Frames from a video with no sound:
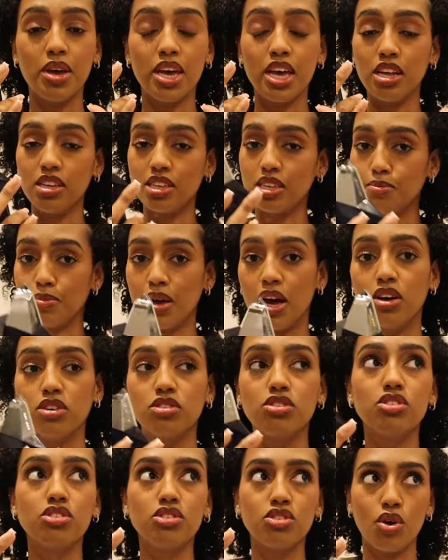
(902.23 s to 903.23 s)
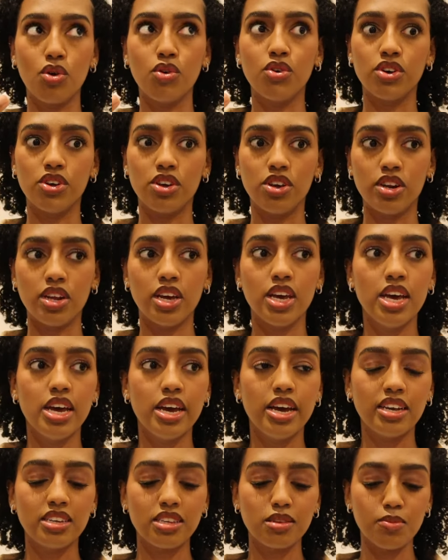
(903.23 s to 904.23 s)
It smells so good.
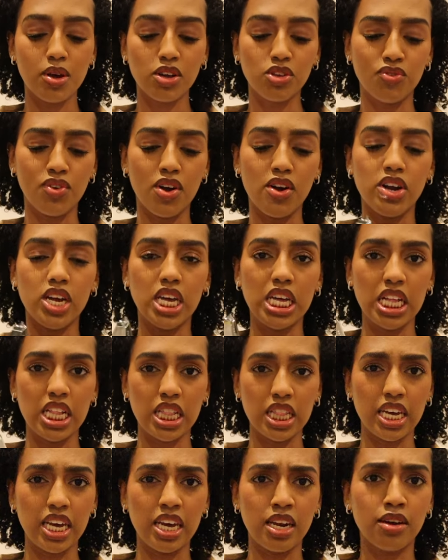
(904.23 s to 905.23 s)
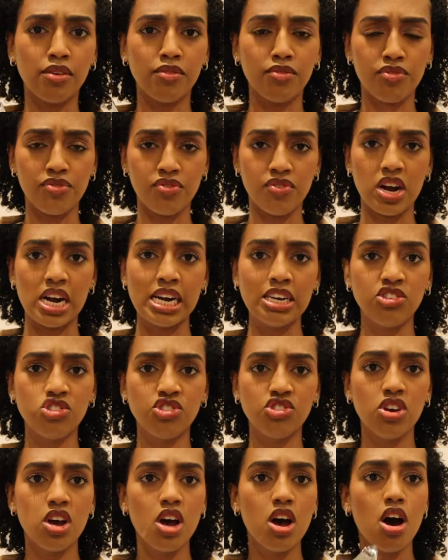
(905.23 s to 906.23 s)
It smells very clean and
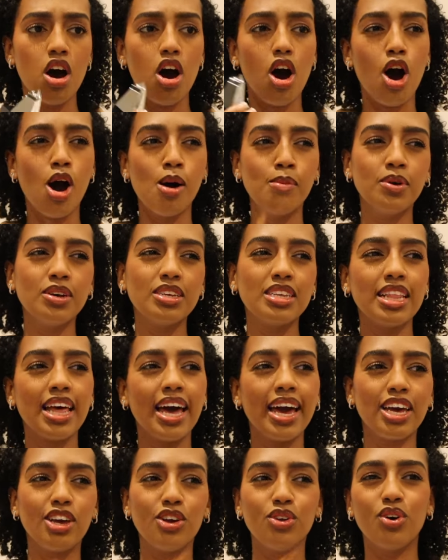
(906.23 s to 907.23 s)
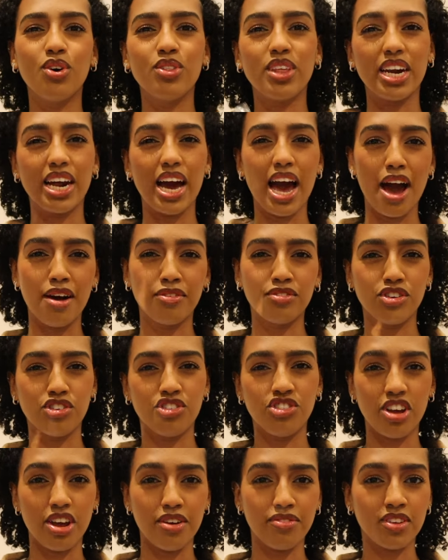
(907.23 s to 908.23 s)
fresh, almost like, you know, that
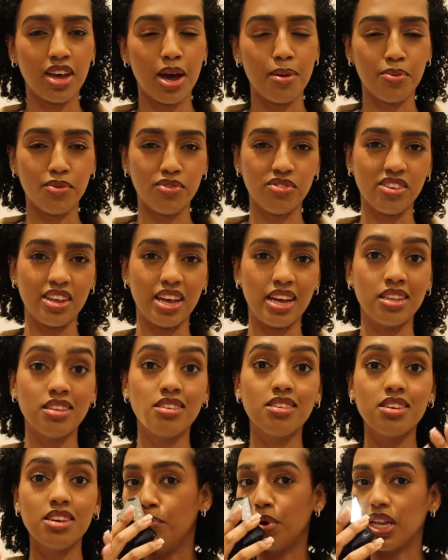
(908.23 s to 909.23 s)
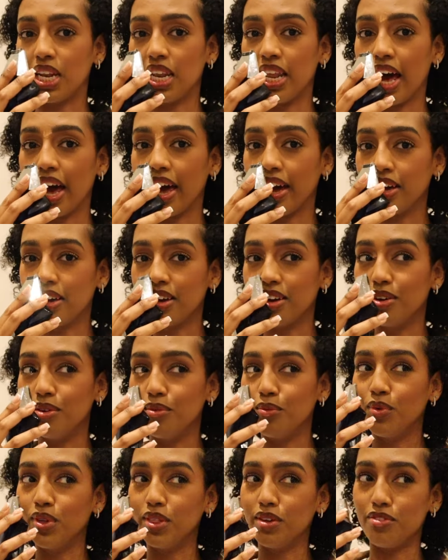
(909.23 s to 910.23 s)
aftershave type of scent, but like
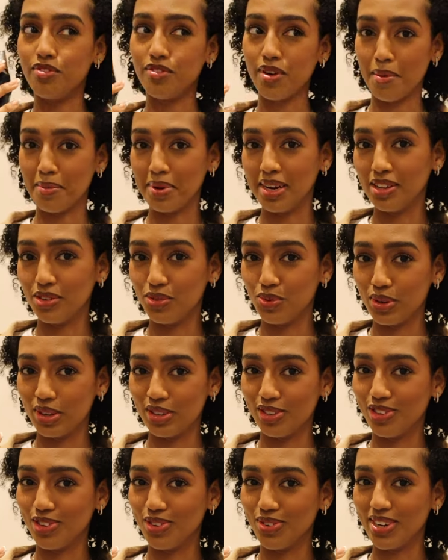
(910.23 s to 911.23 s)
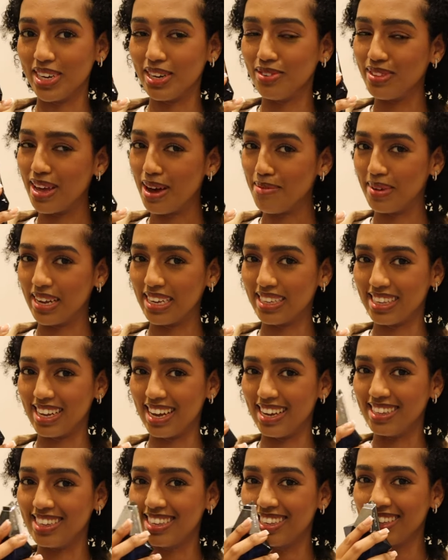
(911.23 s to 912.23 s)
with a feminine twist to it, if that makes
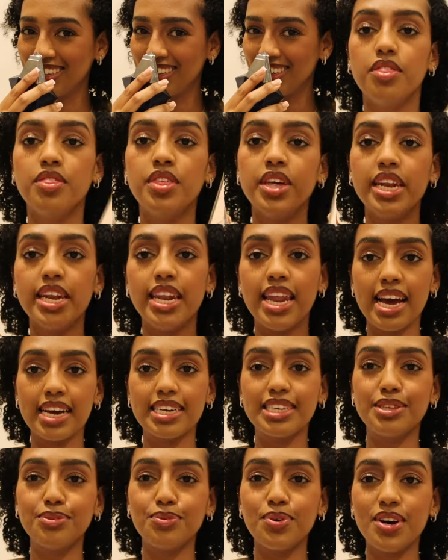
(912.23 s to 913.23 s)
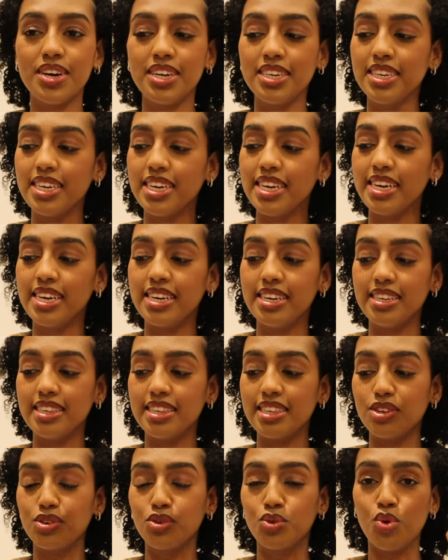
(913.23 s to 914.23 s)
sense. The next one
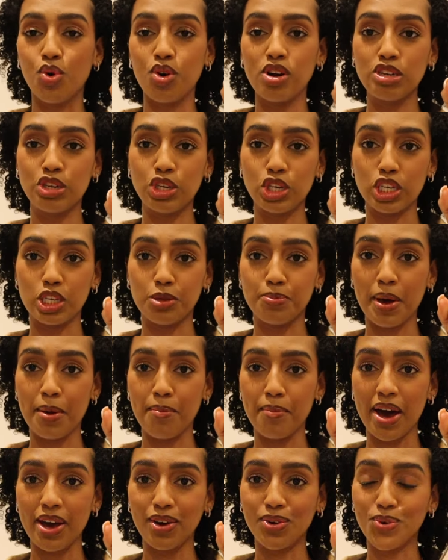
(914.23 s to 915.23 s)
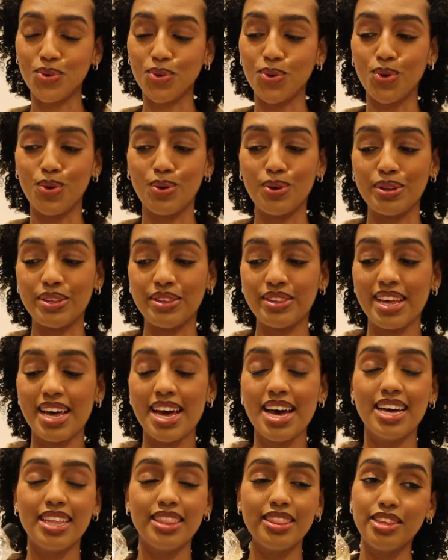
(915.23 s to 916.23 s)
is Gorgeous by Michael Kors.
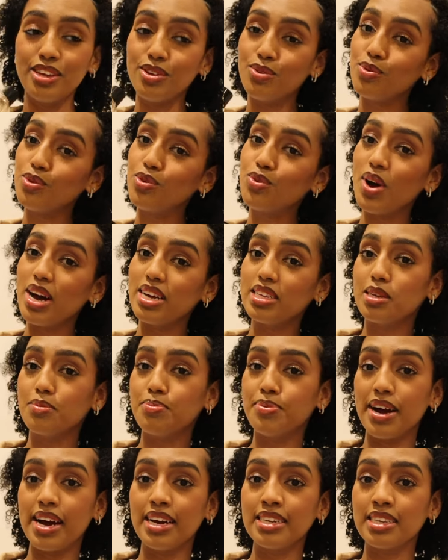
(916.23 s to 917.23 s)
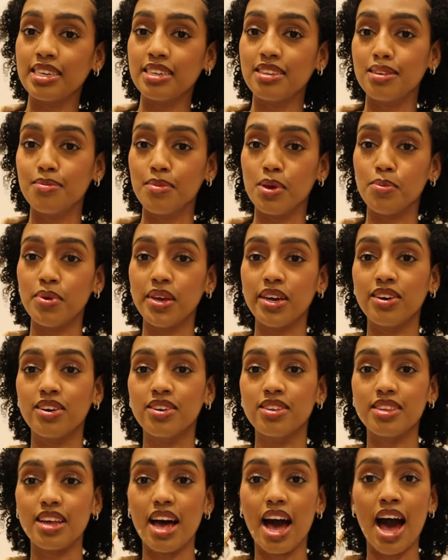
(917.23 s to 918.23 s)
This was quite surprising to me
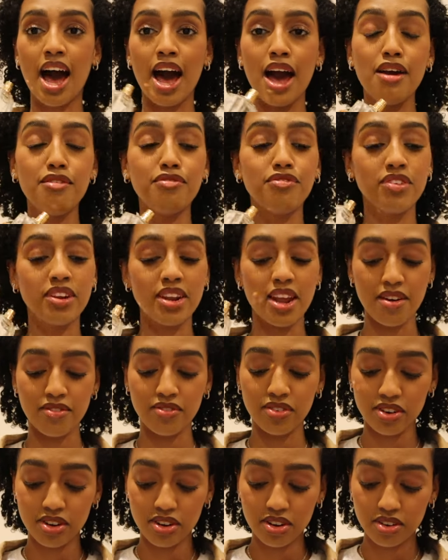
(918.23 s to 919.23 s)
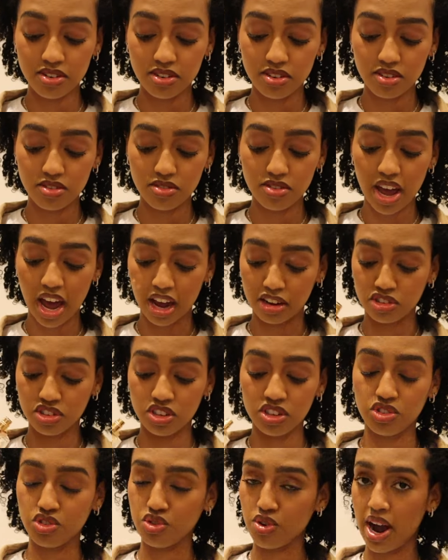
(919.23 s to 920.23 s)
because I've never
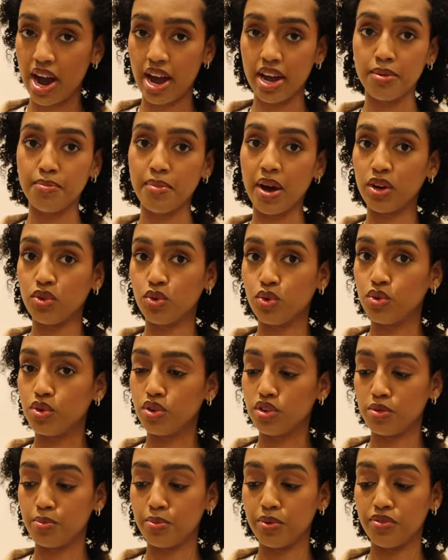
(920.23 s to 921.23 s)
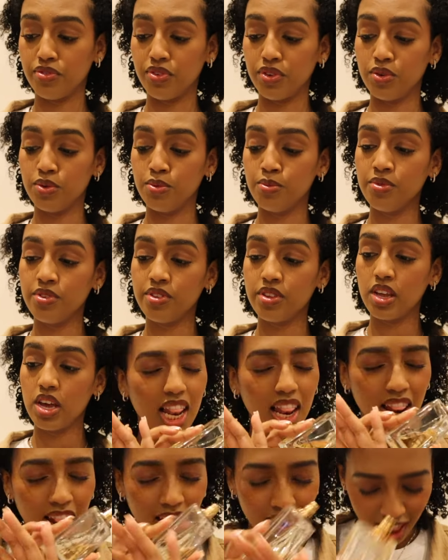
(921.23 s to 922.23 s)
actually tried Michael Kors perfumes.
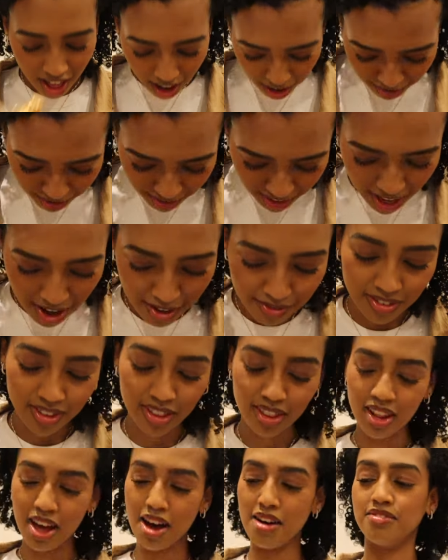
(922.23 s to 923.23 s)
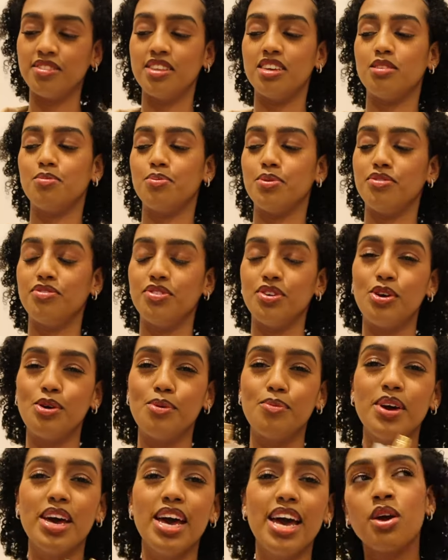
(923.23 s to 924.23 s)
Love, love, love this
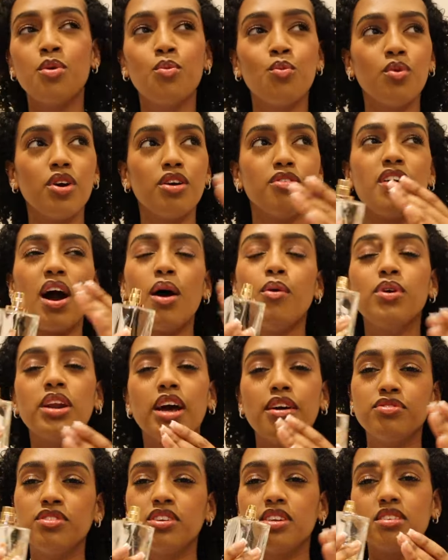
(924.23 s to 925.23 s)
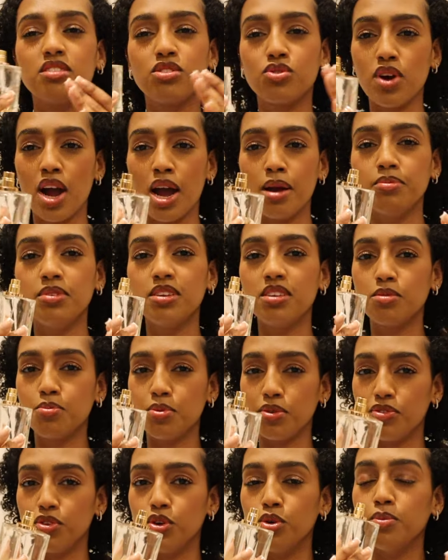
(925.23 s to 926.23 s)
perfume. And if I would have to describe this
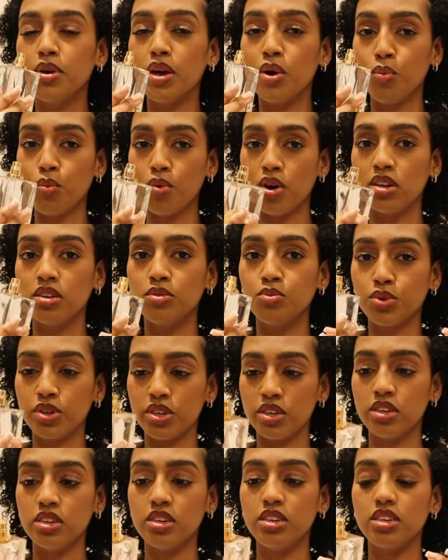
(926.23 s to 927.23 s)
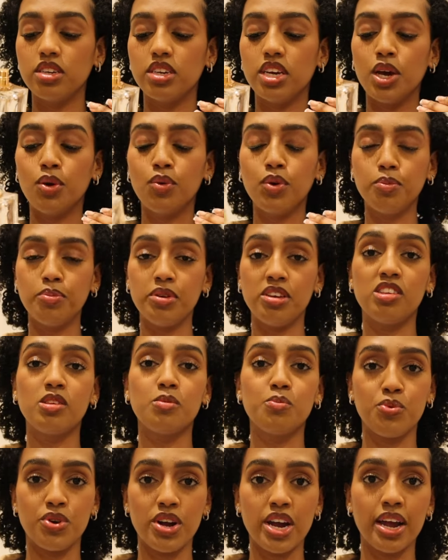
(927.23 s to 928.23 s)
perfume in one word, it would be
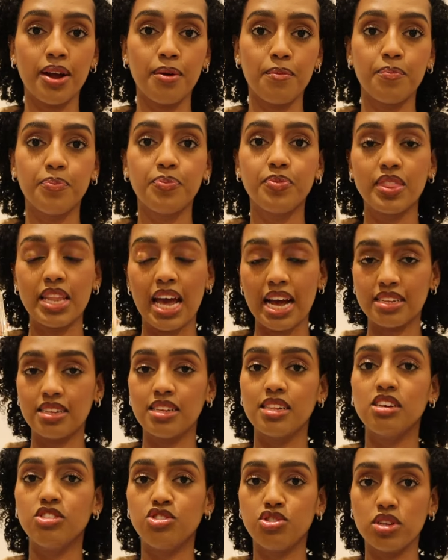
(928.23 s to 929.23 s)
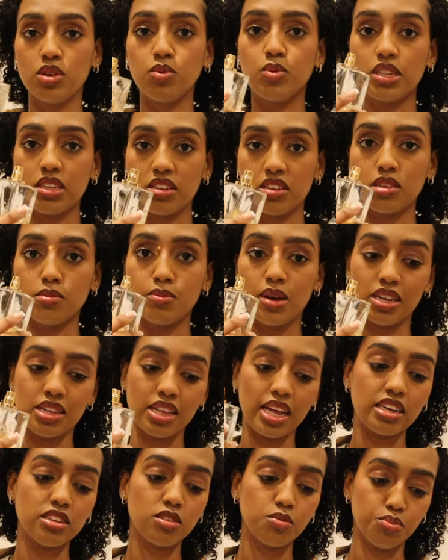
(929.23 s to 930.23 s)
spring. That's literally what this smells
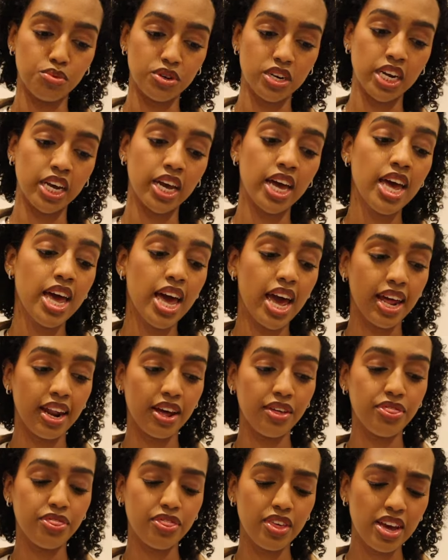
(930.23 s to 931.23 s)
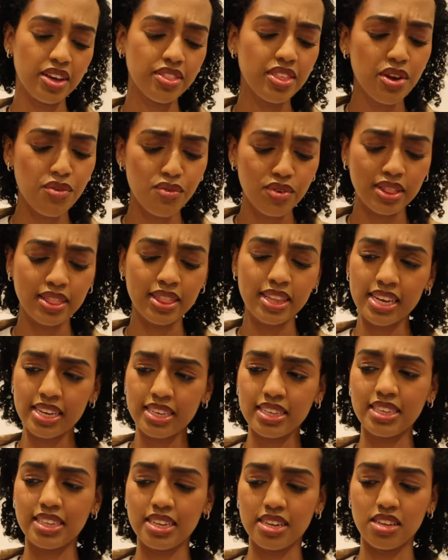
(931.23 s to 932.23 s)
like, spring. And I think they
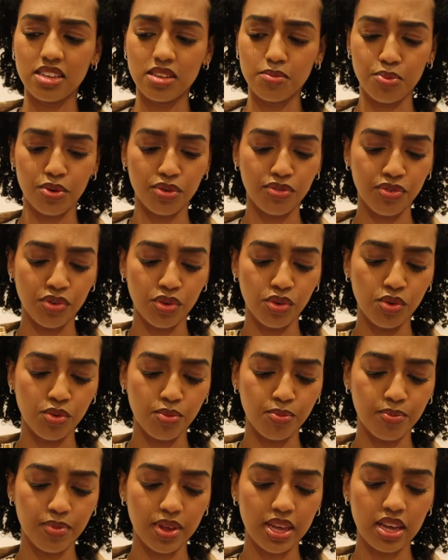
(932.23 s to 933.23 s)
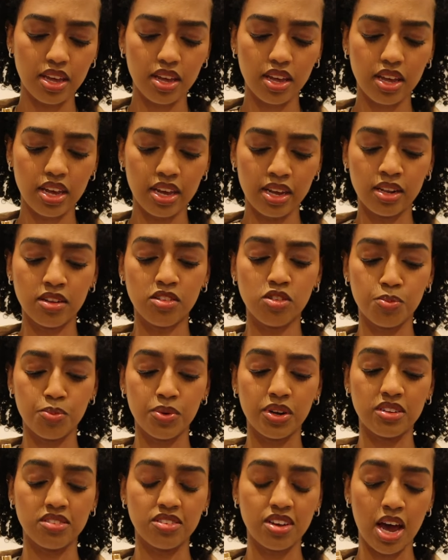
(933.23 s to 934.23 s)
released this perfume in
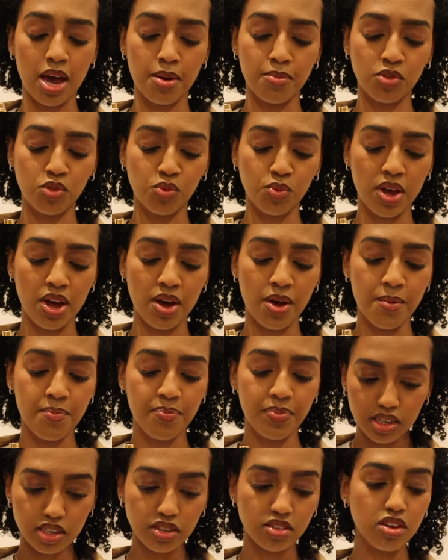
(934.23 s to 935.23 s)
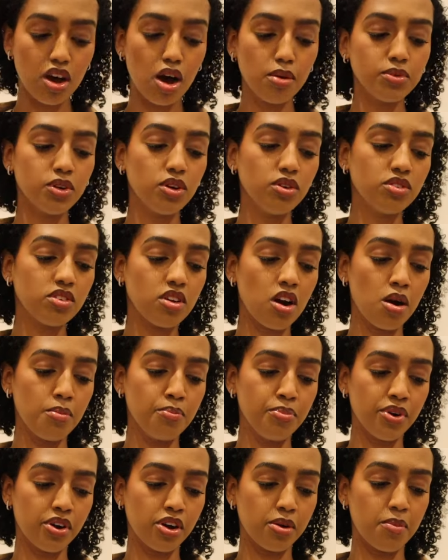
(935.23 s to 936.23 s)
springtime as well. The top notes are
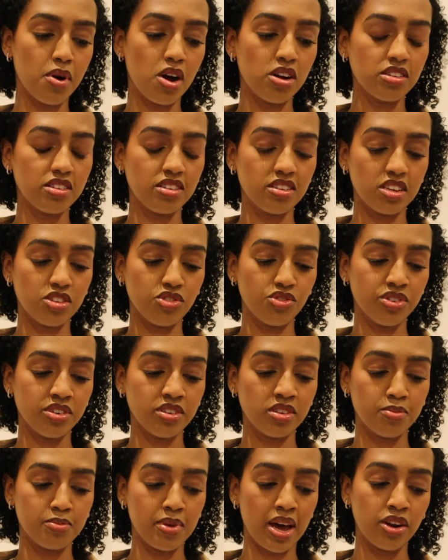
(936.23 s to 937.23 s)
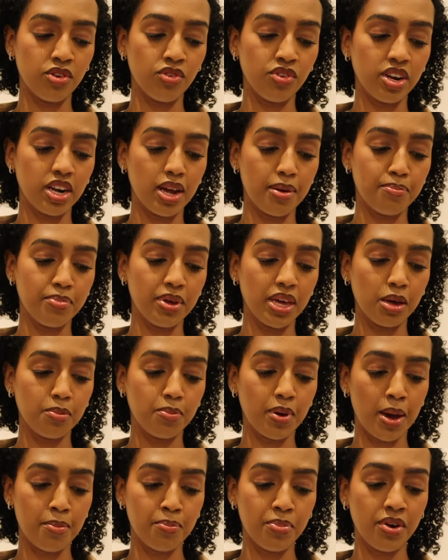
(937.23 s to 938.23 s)
bergamot, citrus, mandarin, and pink
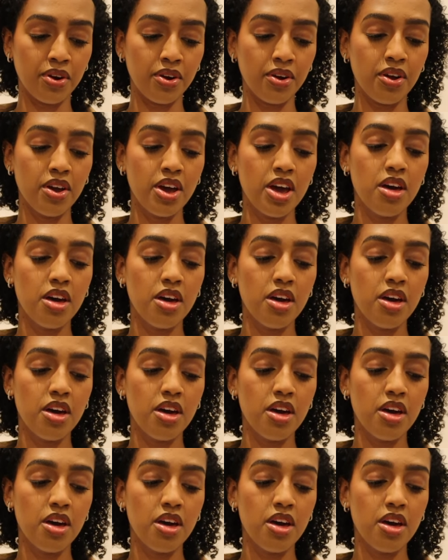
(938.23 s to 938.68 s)
pepper.